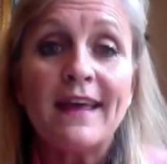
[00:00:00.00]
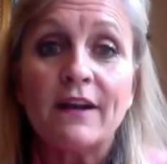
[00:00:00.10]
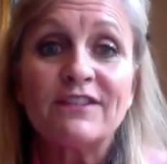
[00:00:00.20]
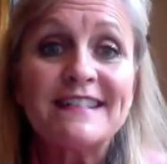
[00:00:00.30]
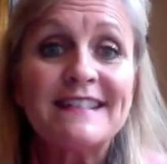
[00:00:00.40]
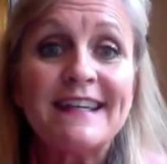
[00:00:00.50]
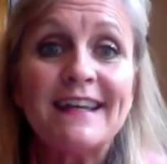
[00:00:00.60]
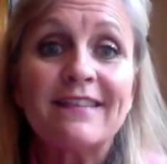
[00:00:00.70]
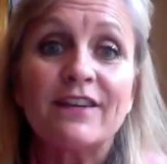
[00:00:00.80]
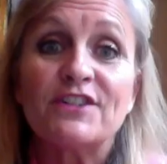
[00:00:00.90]
at every
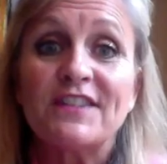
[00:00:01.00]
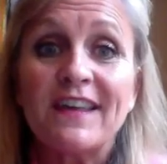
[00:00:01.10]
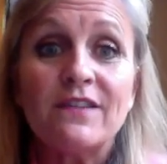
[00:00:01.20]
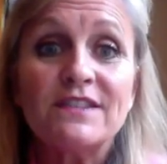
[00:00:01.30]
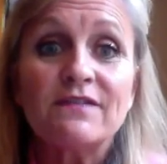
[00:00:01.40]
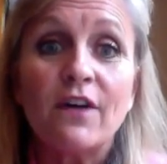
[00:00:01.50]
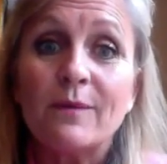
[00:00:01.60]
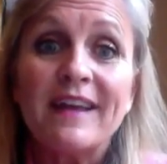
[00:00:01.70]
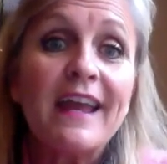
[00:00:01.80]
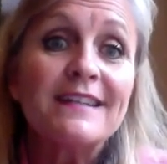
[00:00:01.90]
sink, there's thieves
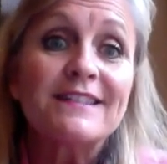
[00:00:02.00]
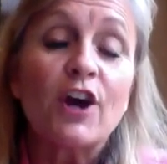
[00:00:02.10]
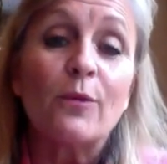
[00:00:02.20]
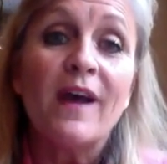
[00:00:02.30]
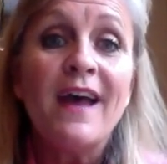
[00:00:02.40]
foaming hand soap.